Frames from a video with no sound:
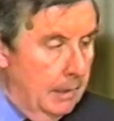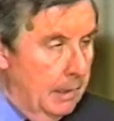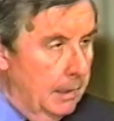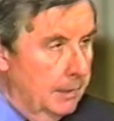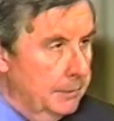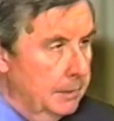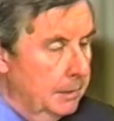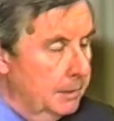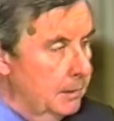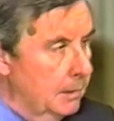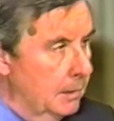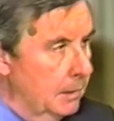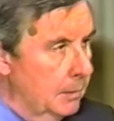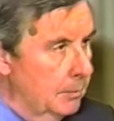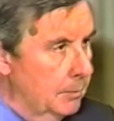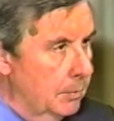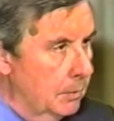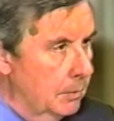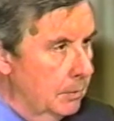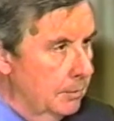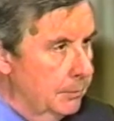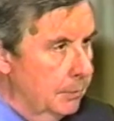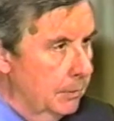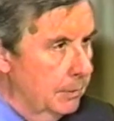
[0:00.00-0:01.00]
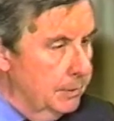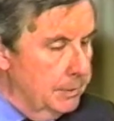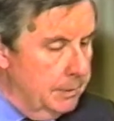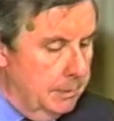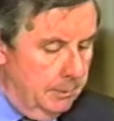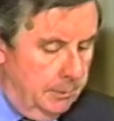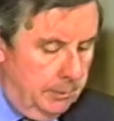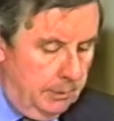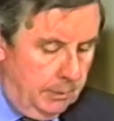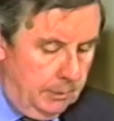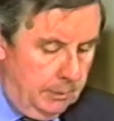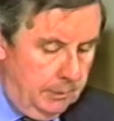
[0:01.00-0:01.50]
and that the liberal
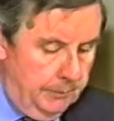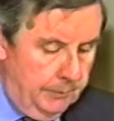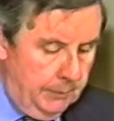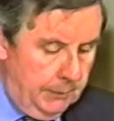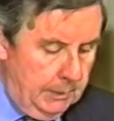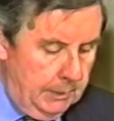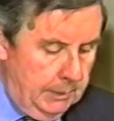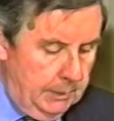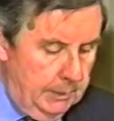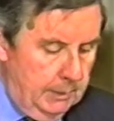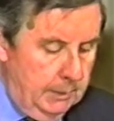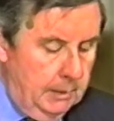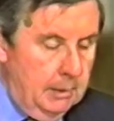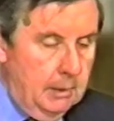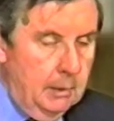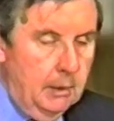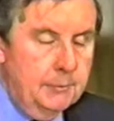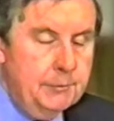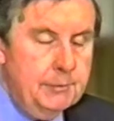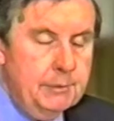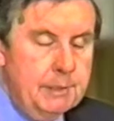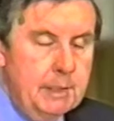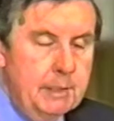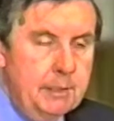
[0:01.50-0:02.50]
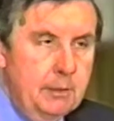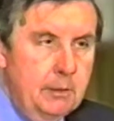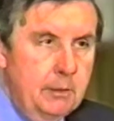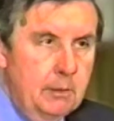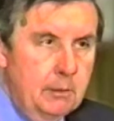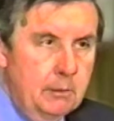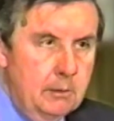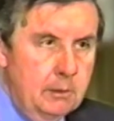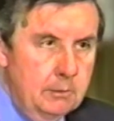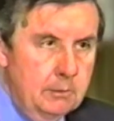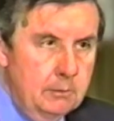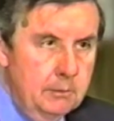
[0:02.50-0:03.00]
principle of
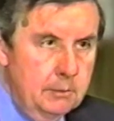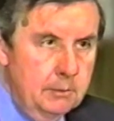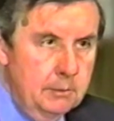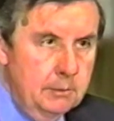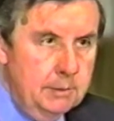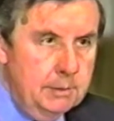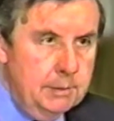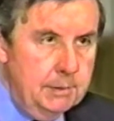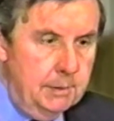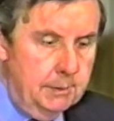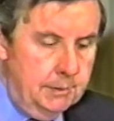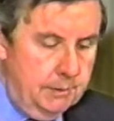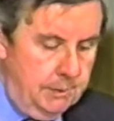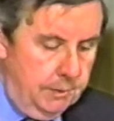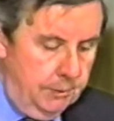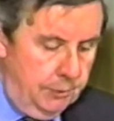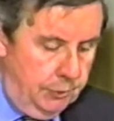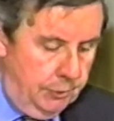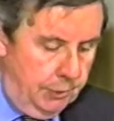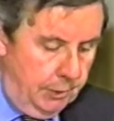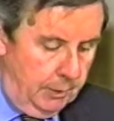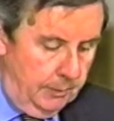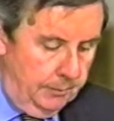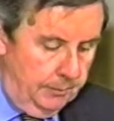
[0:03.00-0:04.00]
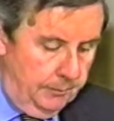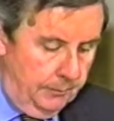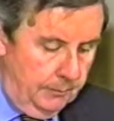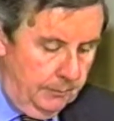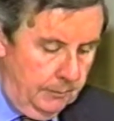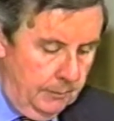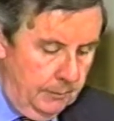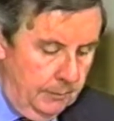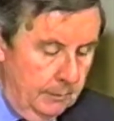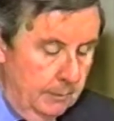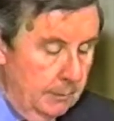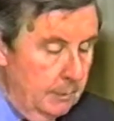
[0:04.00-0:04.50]
secular citizenship
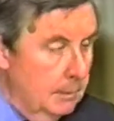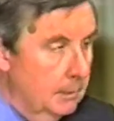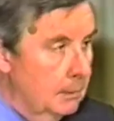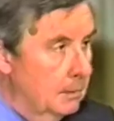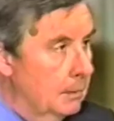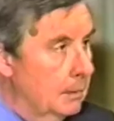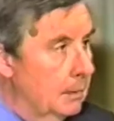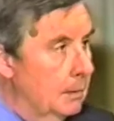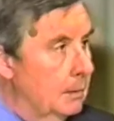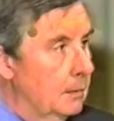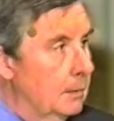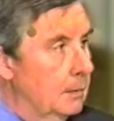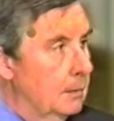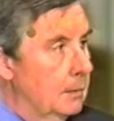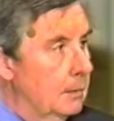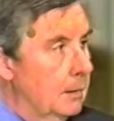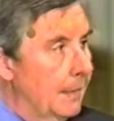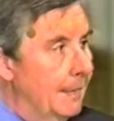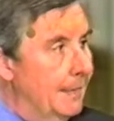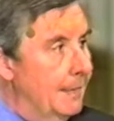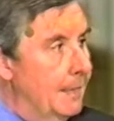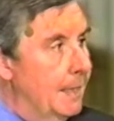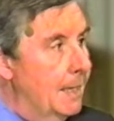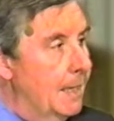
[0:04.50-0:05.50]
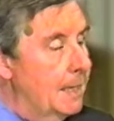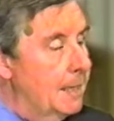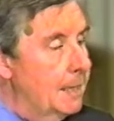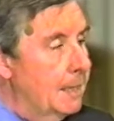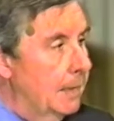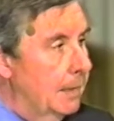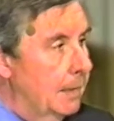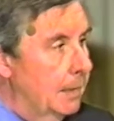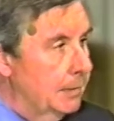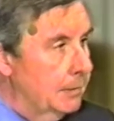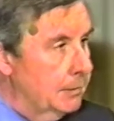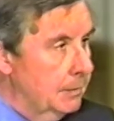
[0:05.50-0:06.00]
and
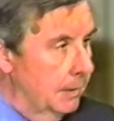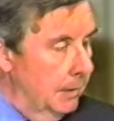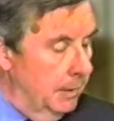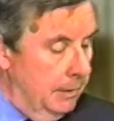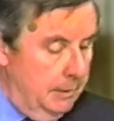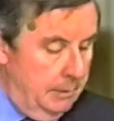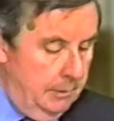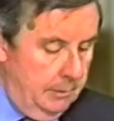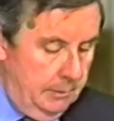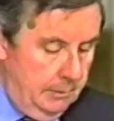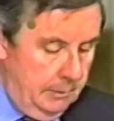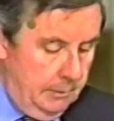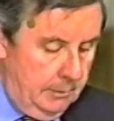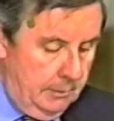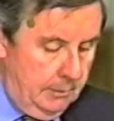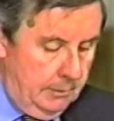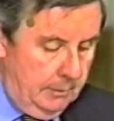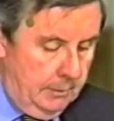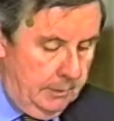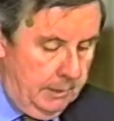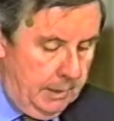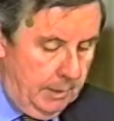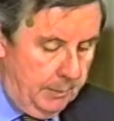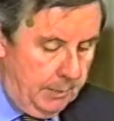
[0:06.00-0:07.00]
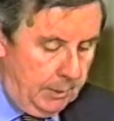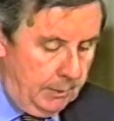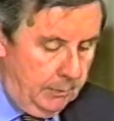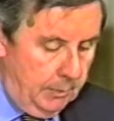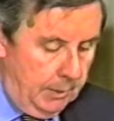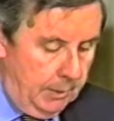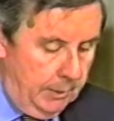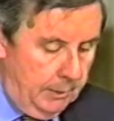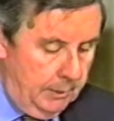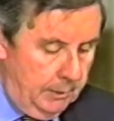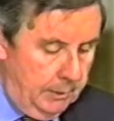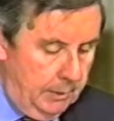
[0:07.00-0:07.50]
non-ethnic
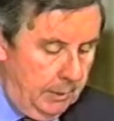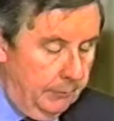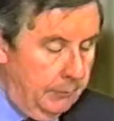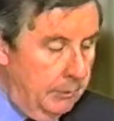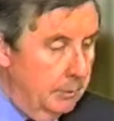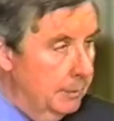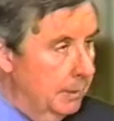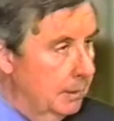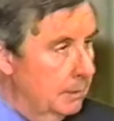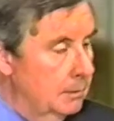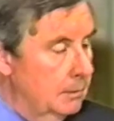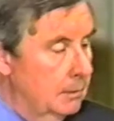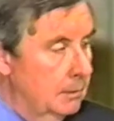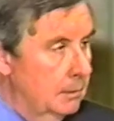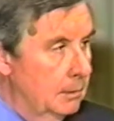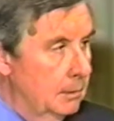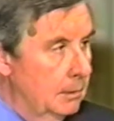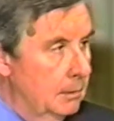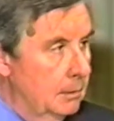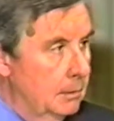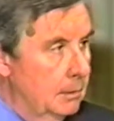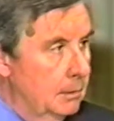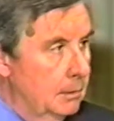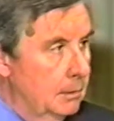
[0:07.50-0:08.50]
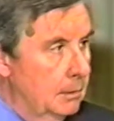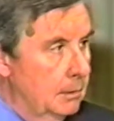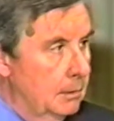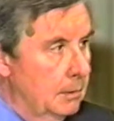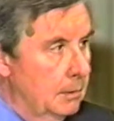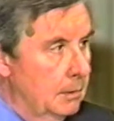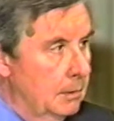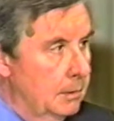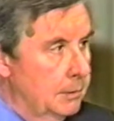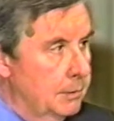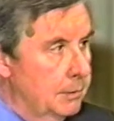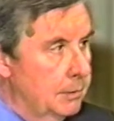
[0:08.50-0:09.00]
democratic government
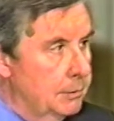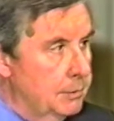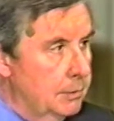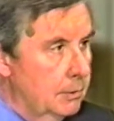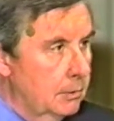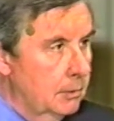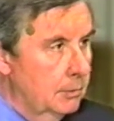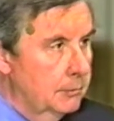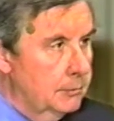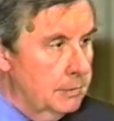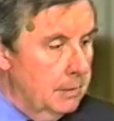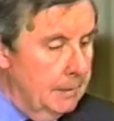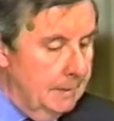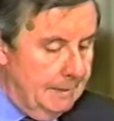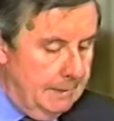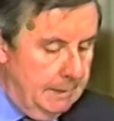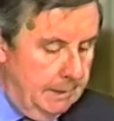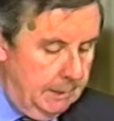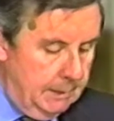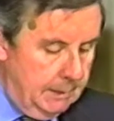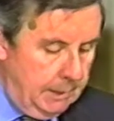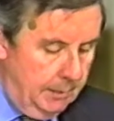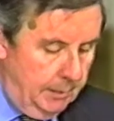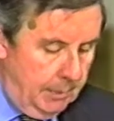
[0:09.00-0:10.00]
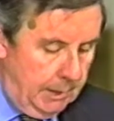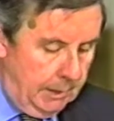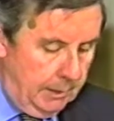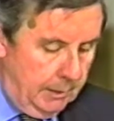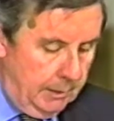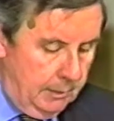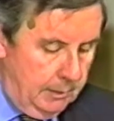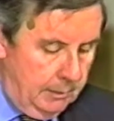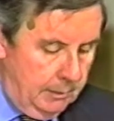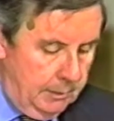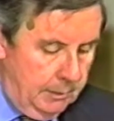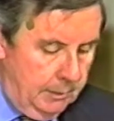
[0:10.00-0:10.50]
deserves
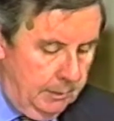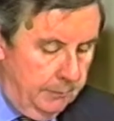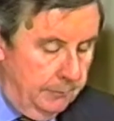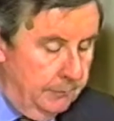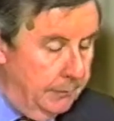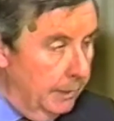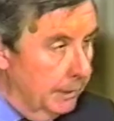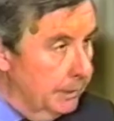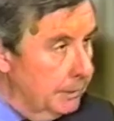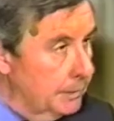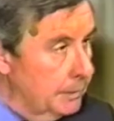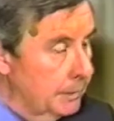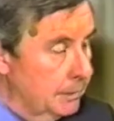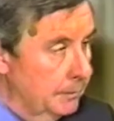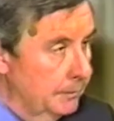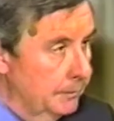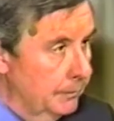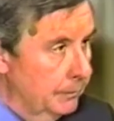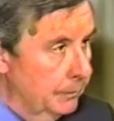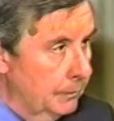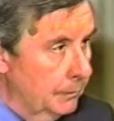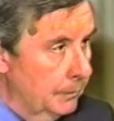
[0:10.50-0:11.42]
systematic defense.